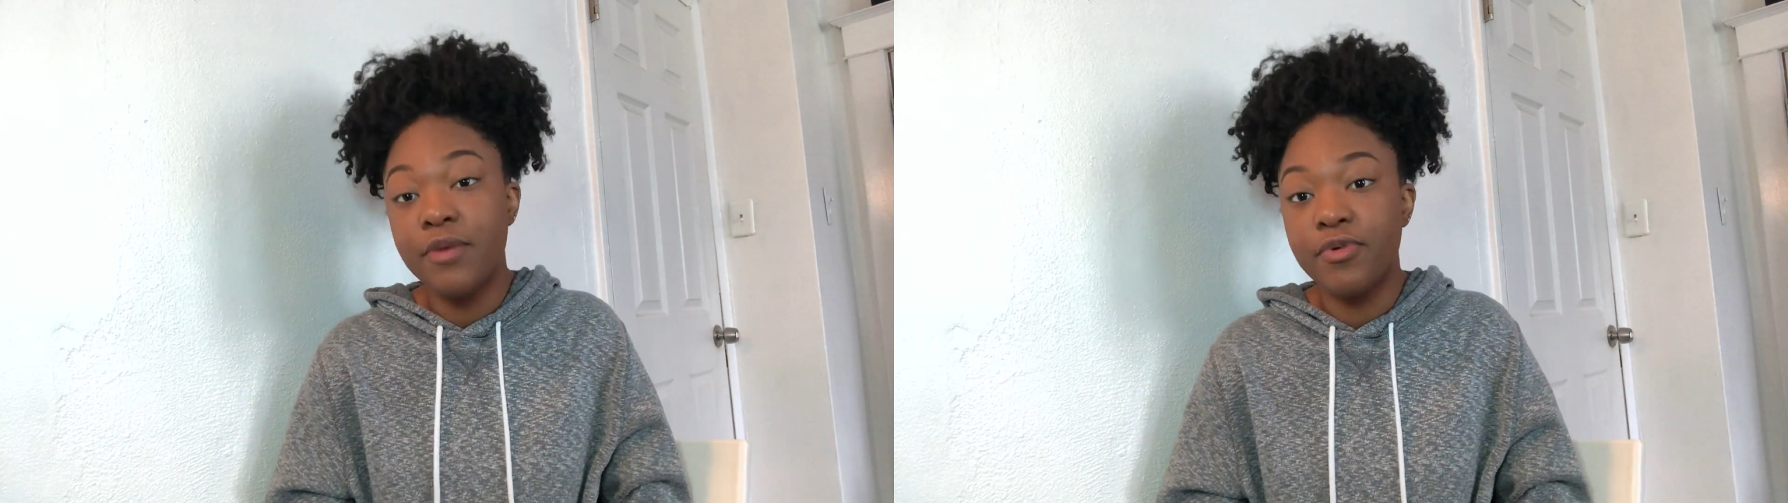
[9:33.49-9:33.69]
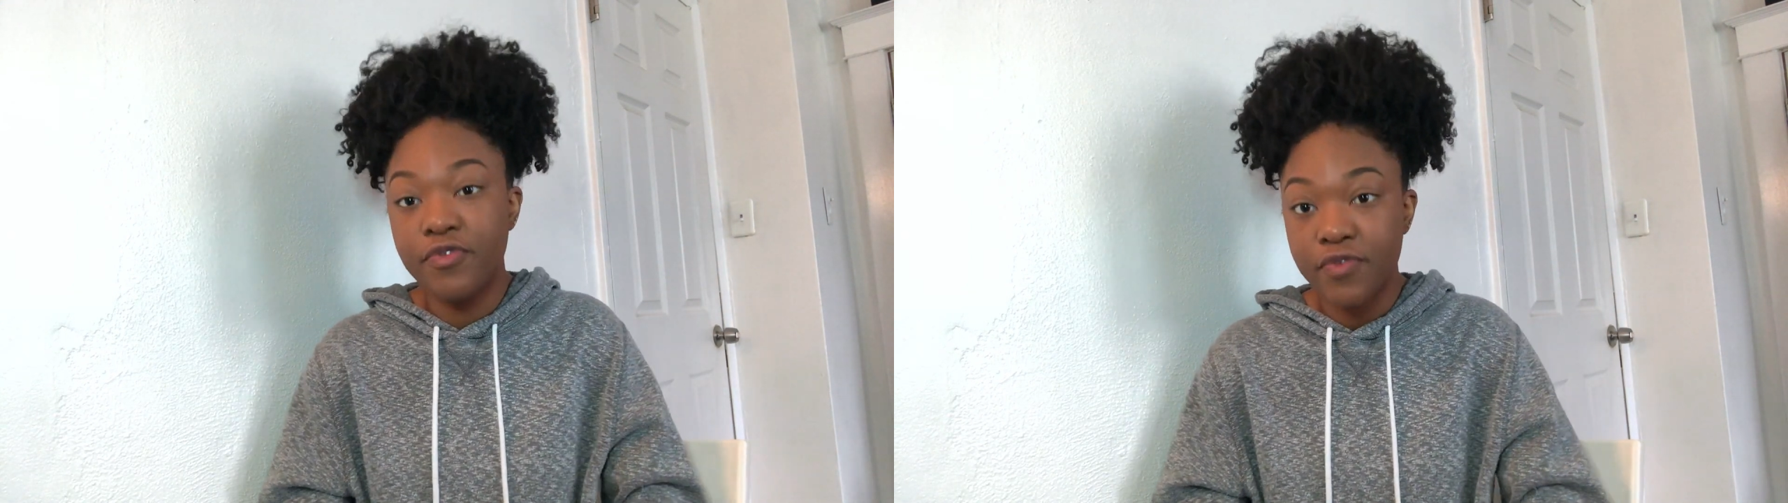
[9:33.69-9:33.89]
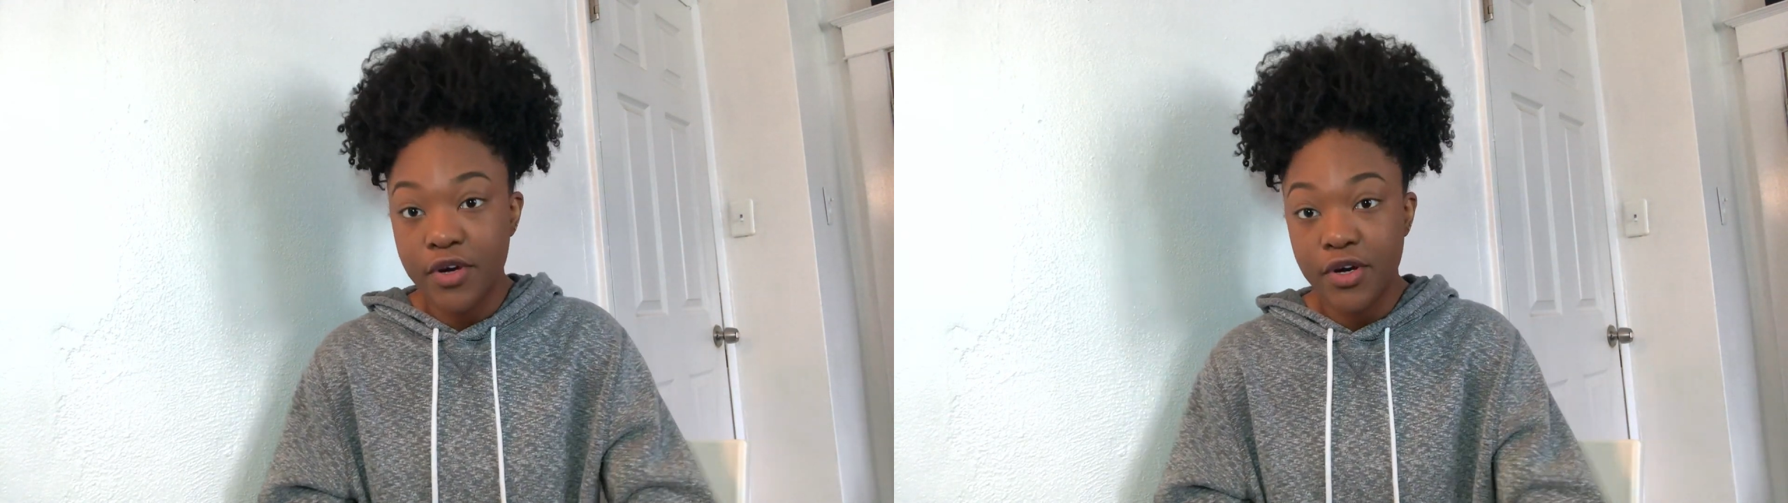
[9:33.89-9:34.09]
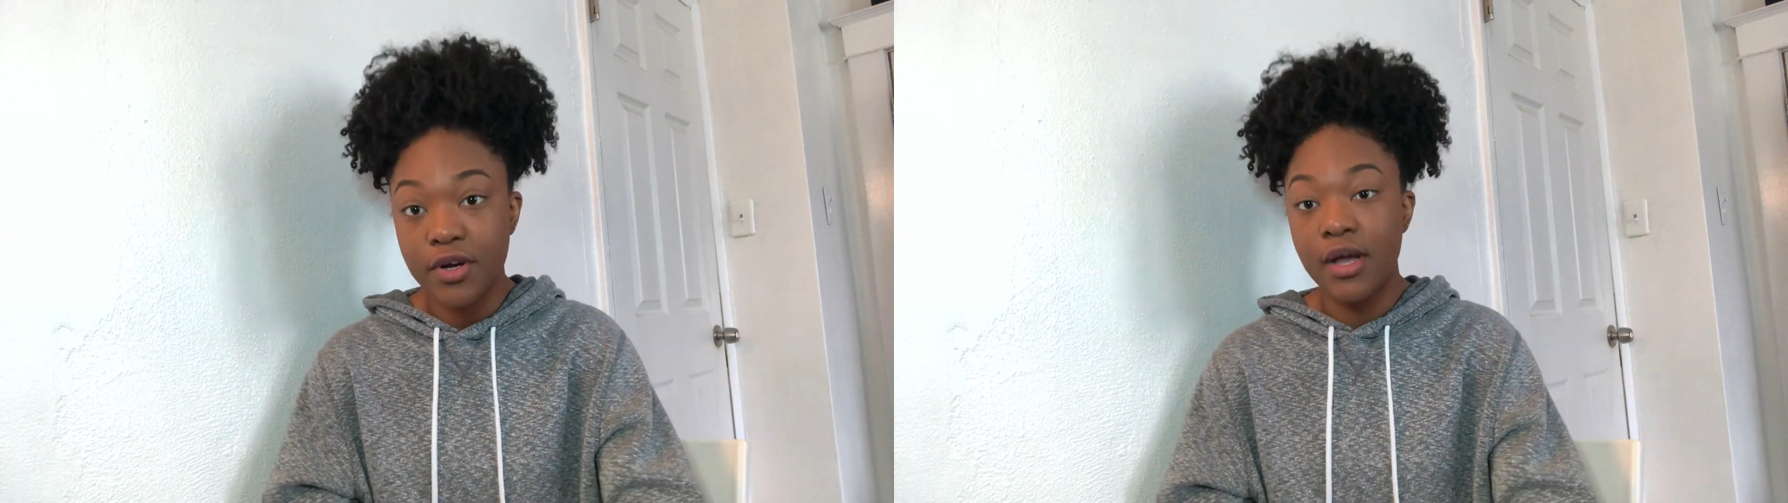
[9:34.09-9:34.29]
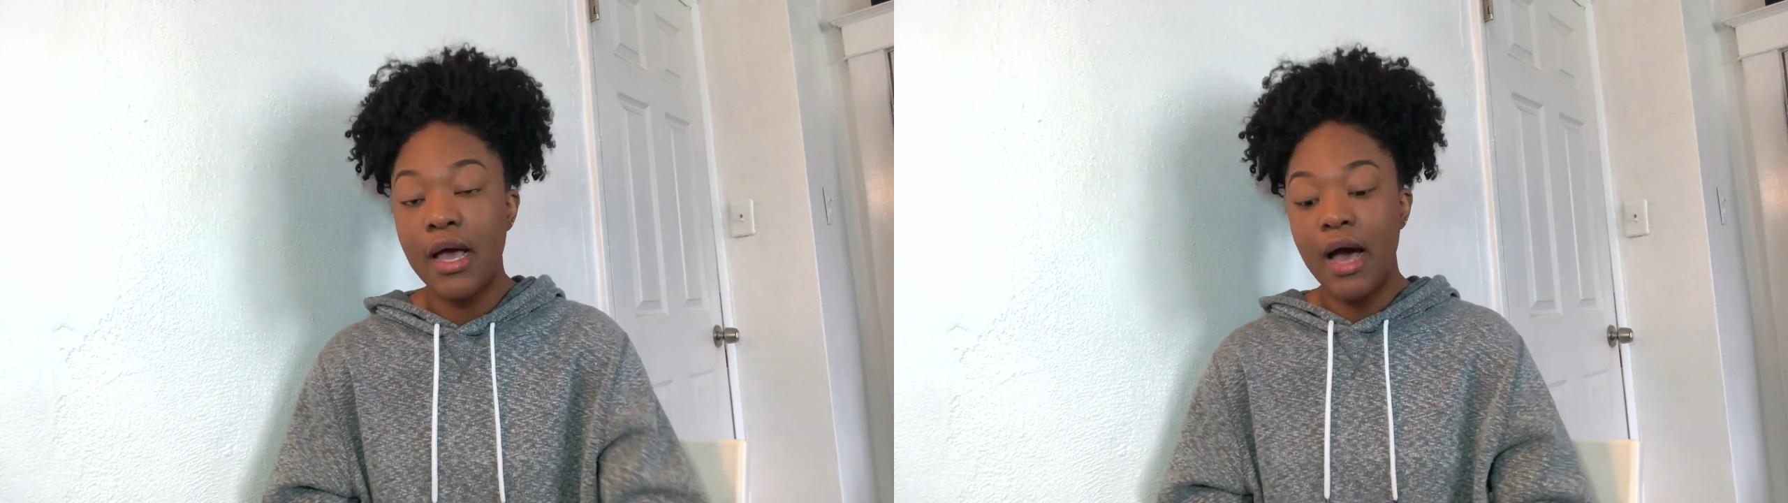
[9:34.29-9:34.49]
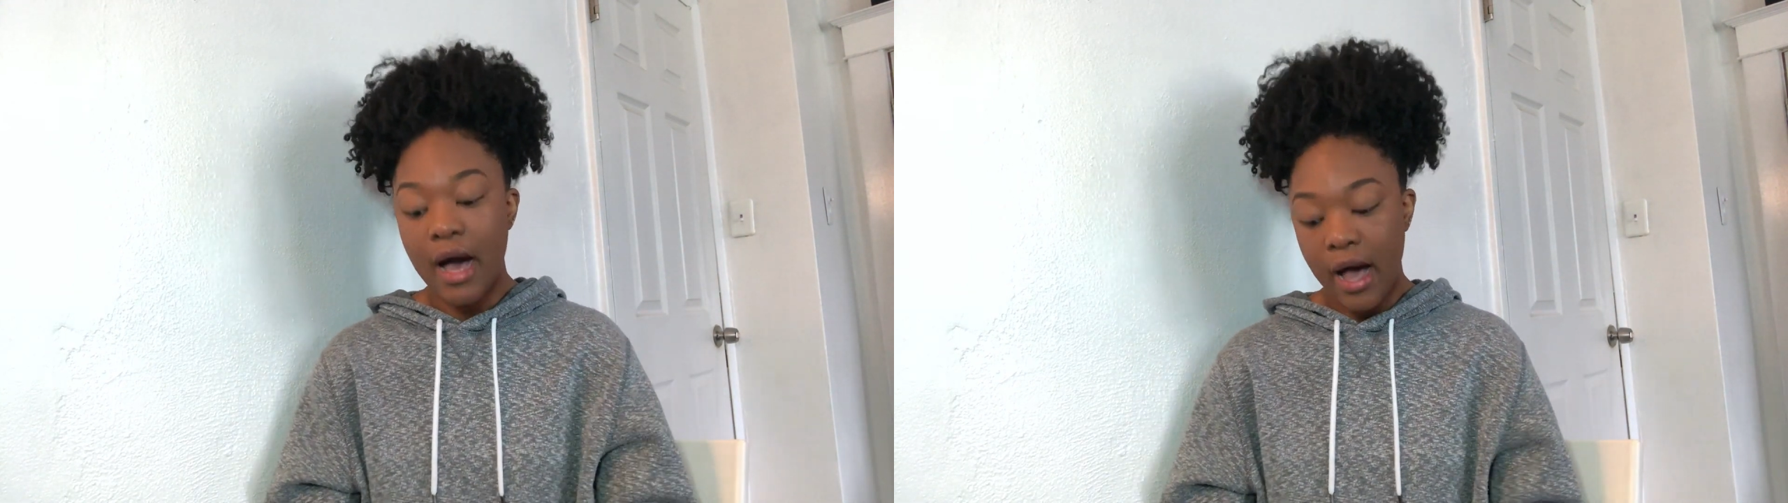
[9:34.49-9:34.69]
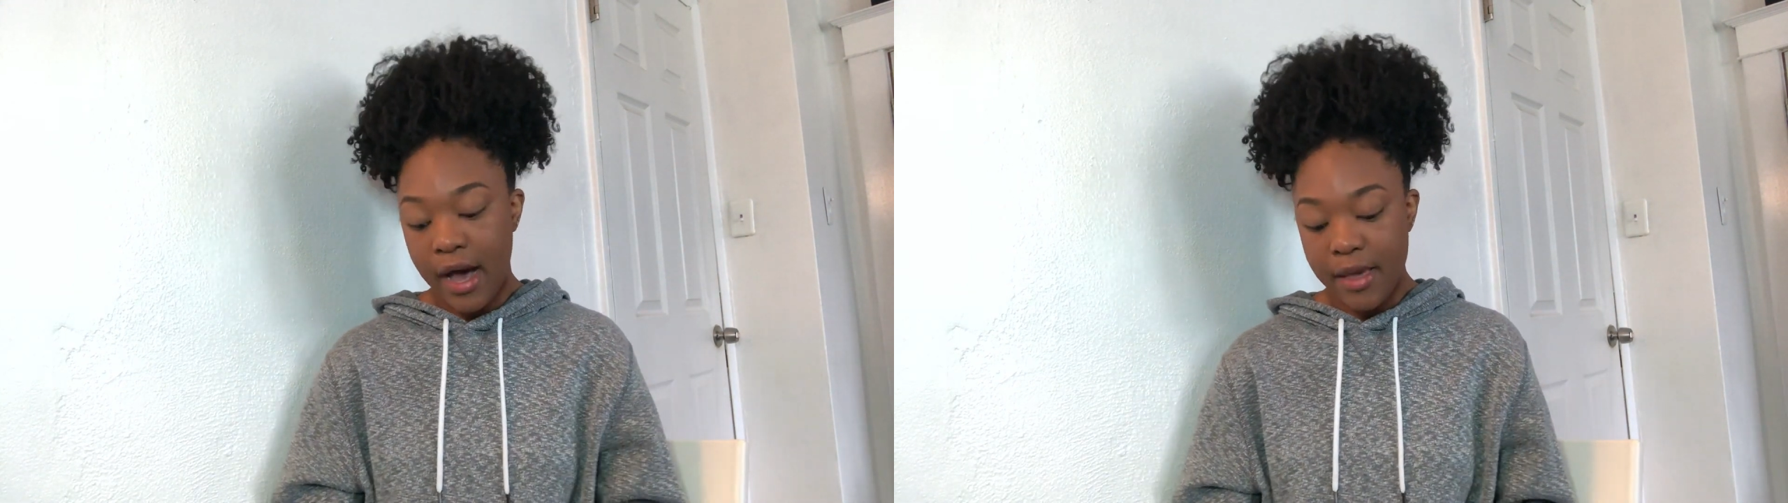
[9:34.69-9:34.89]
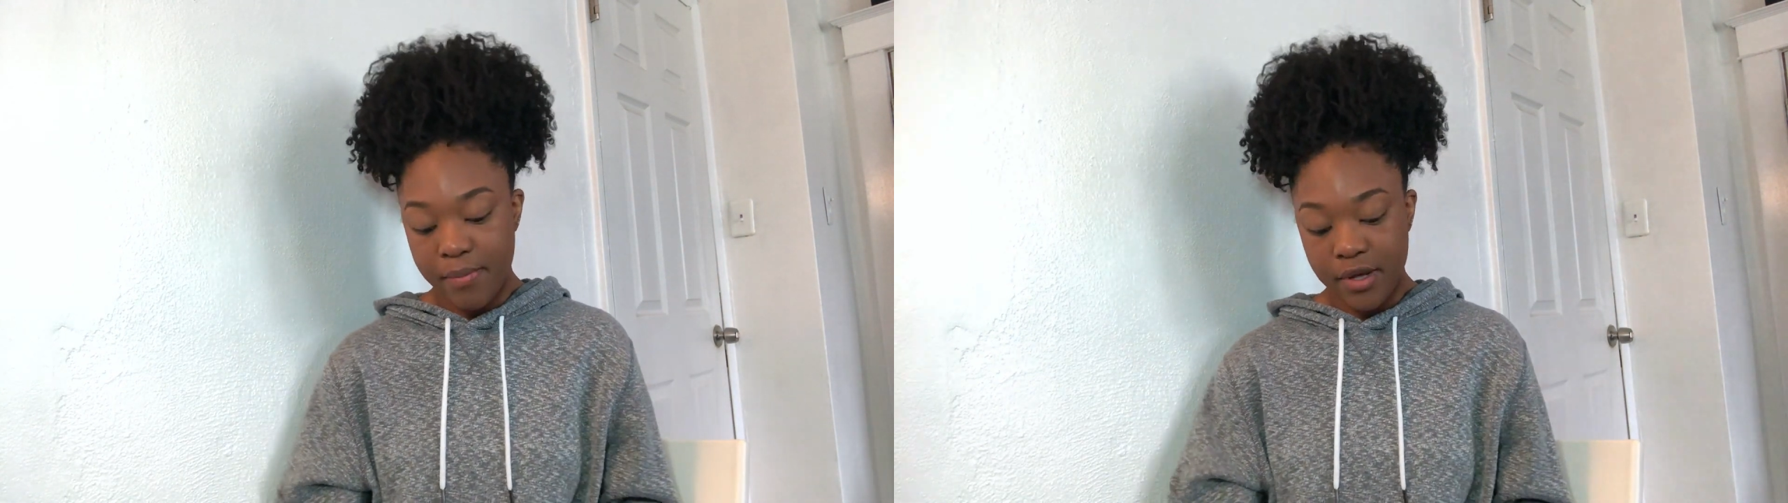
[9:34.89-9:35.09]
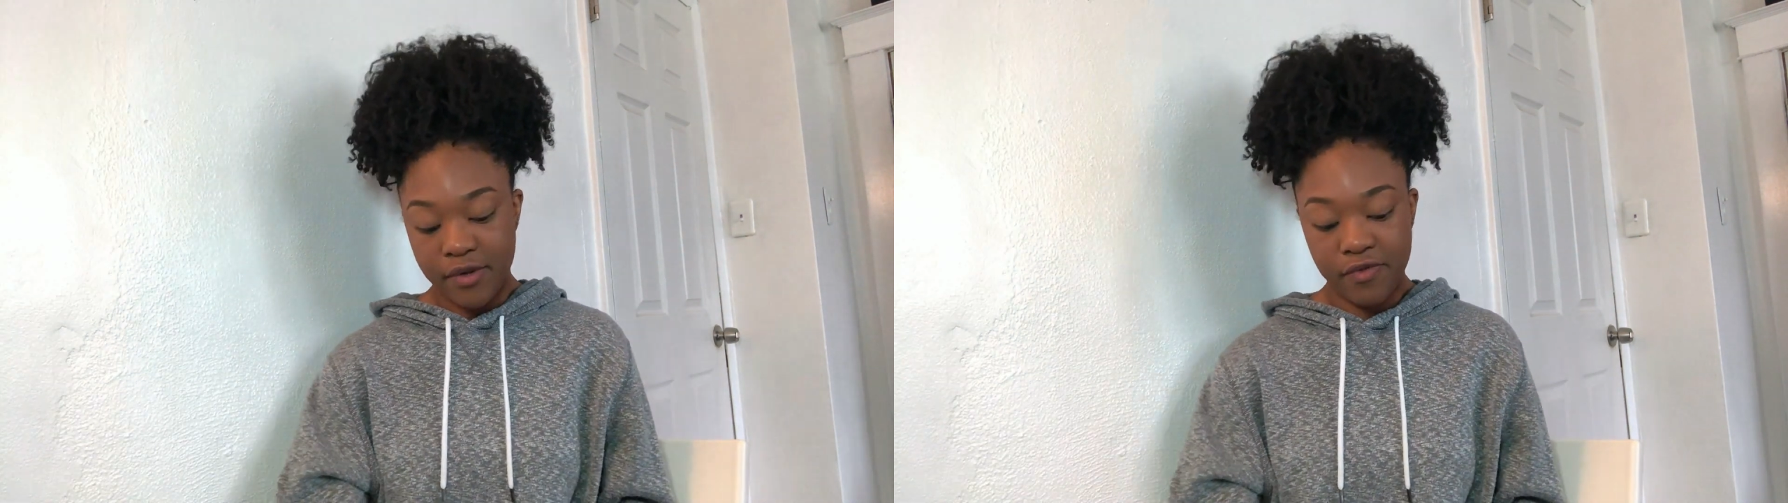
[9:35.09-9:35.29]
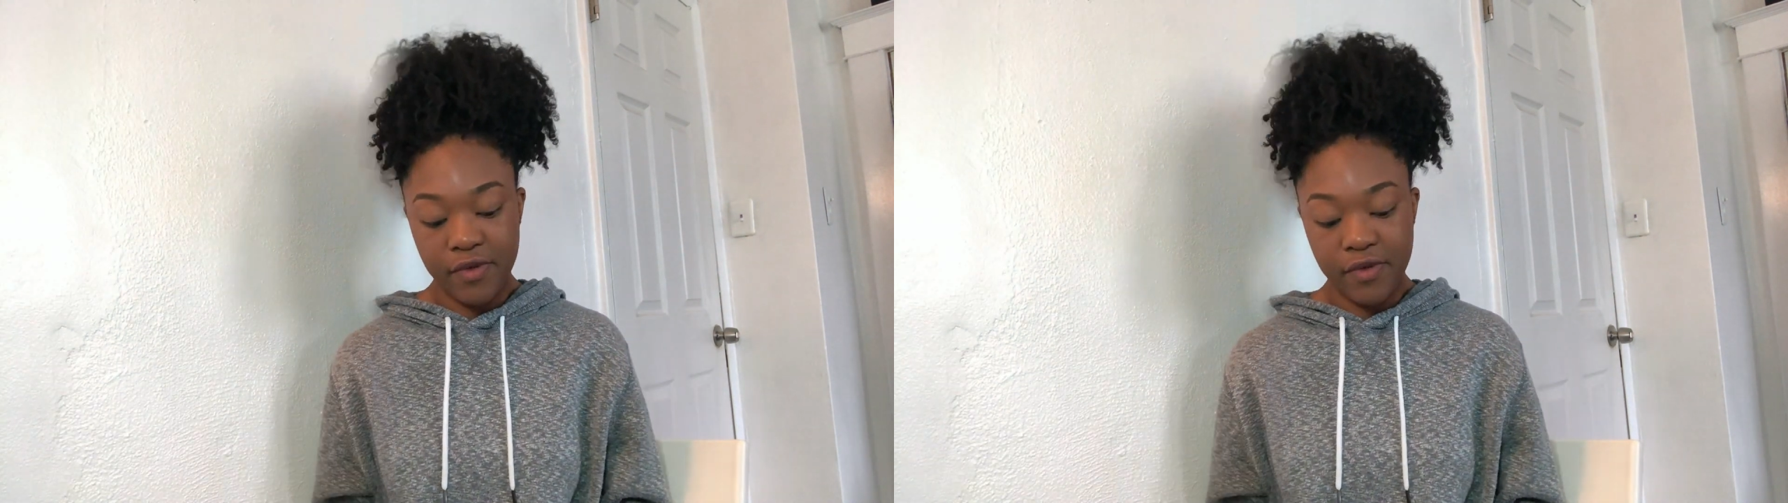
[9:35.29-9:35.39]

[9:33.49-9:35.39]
prefer a high puff.